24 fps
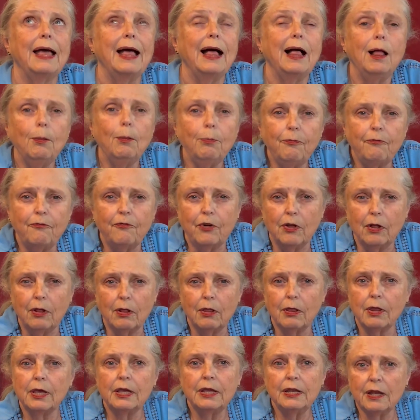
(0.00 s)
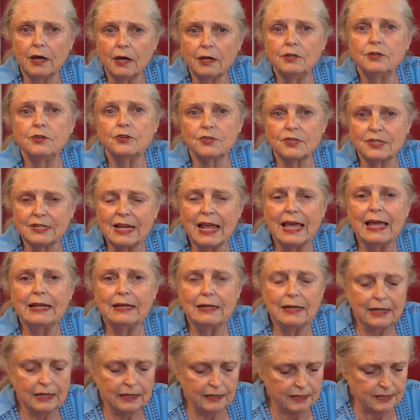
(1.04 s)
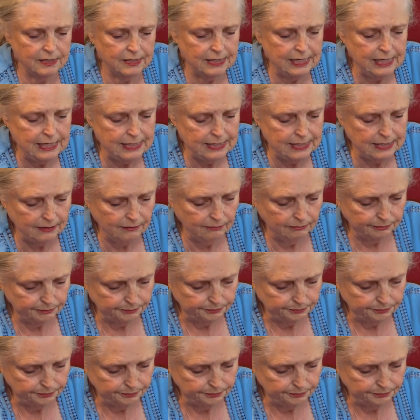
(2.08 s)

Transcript: helpful in understanding the season.